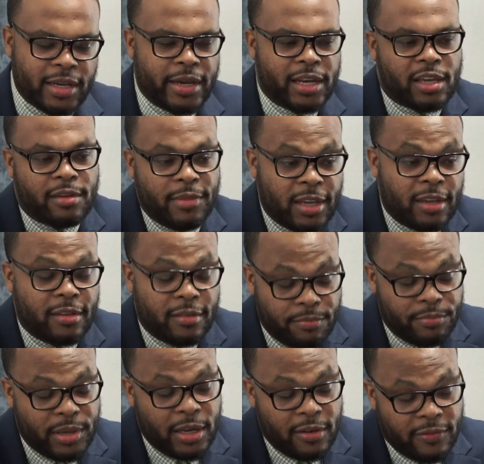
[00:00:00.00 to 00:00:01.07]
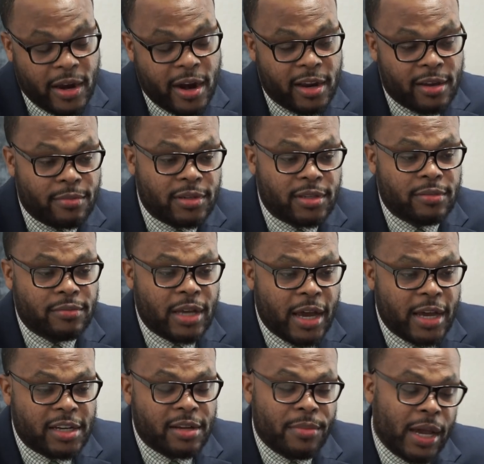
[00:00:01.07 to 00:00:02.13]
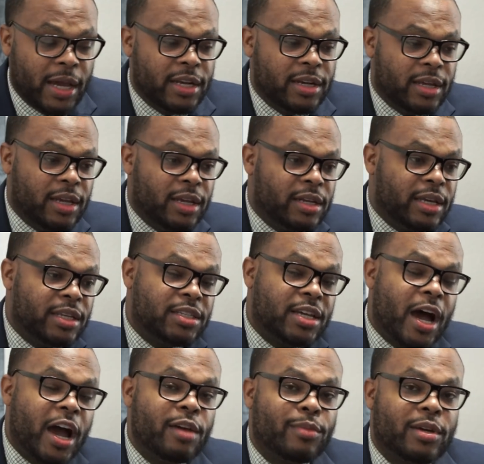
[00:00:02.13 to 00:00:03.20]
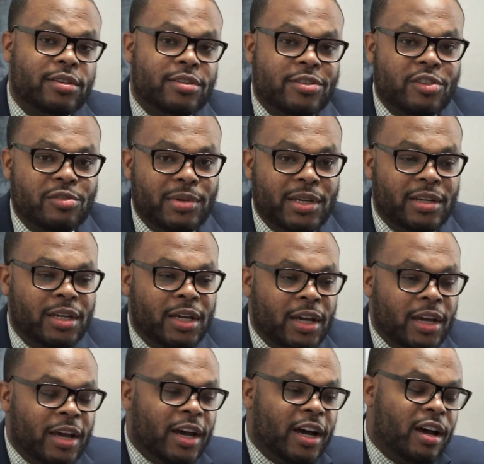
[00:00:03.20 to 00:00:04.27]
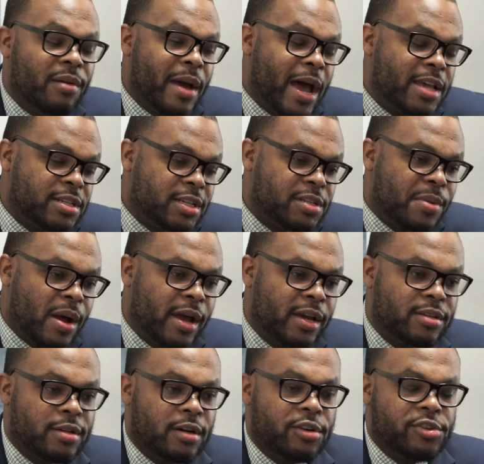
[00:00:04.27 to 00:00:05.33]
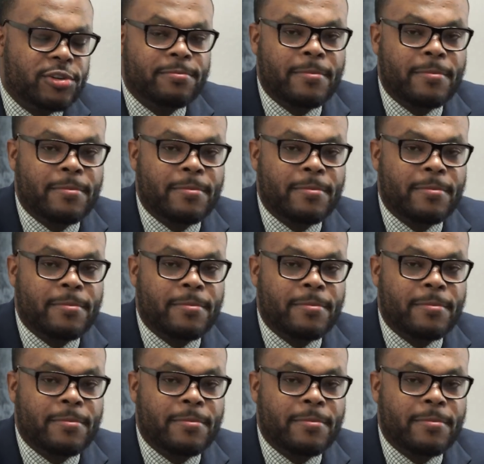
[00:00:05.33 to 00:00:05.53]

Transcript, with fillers: It can be, be very uh, demanding and time consuming um, as a spine surgeon.